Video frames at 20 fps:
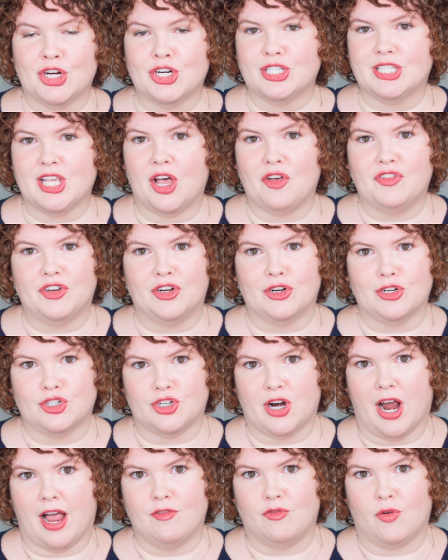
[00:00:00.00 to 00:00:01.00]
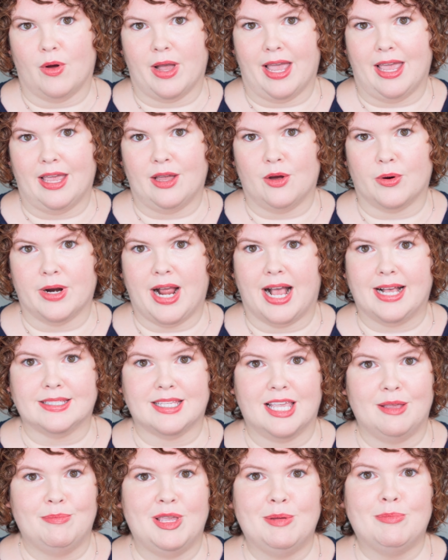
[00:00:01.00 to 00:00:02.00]
herself in her driveway, or
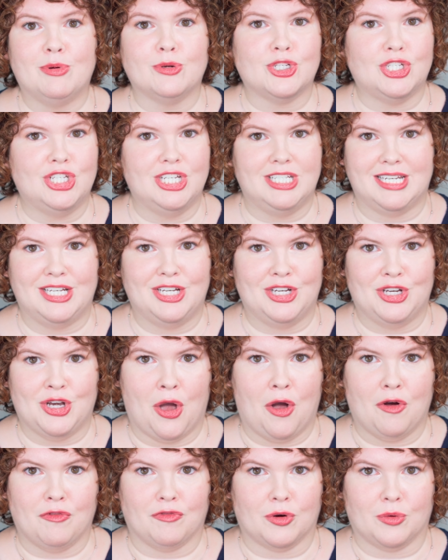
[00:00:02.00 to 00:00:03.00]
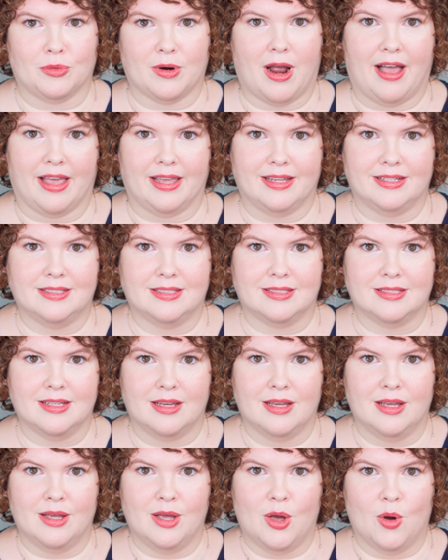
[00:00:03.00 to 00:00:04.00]
asking people she didn't know for rides.
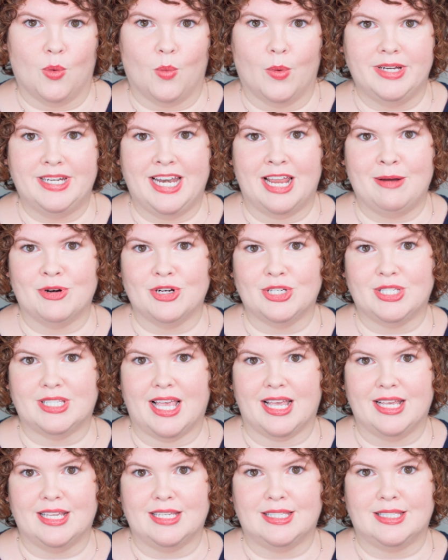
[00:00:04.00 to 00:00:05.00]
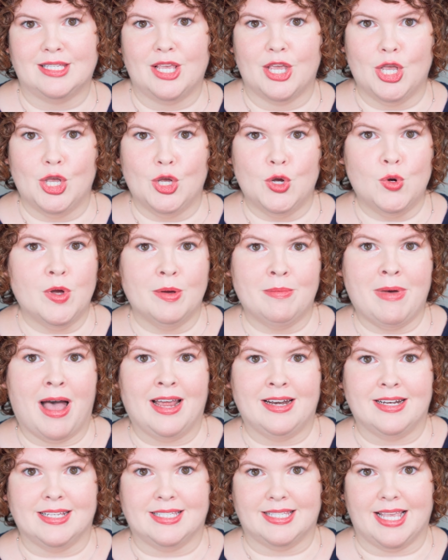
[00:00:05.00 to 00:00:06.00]
One neighbor says, "Who am
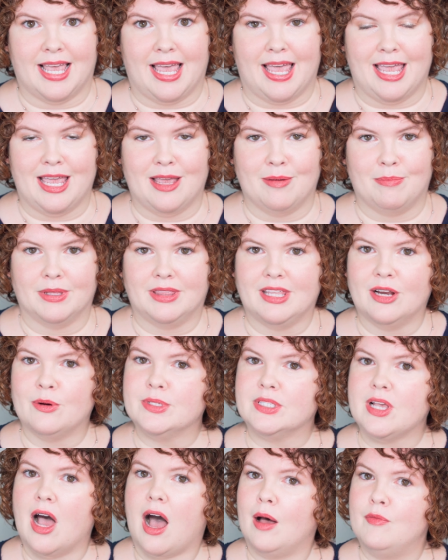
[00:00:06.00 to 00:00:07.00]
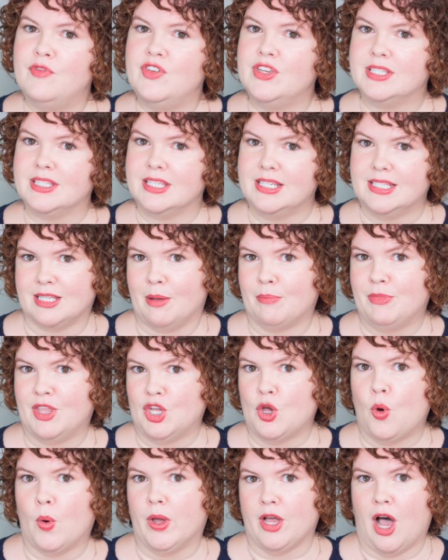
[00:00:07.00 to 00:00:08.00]
I to say?" But there was obviously
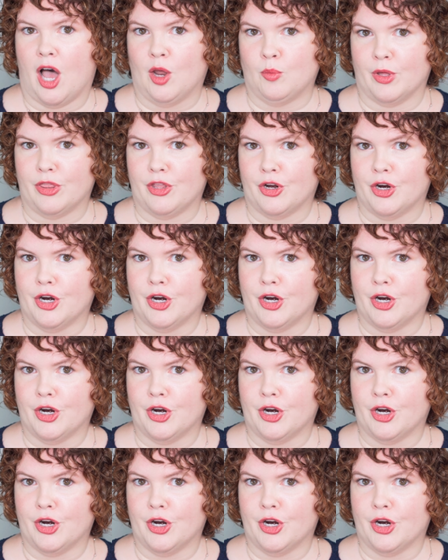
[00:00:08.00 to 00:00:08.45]
something going on with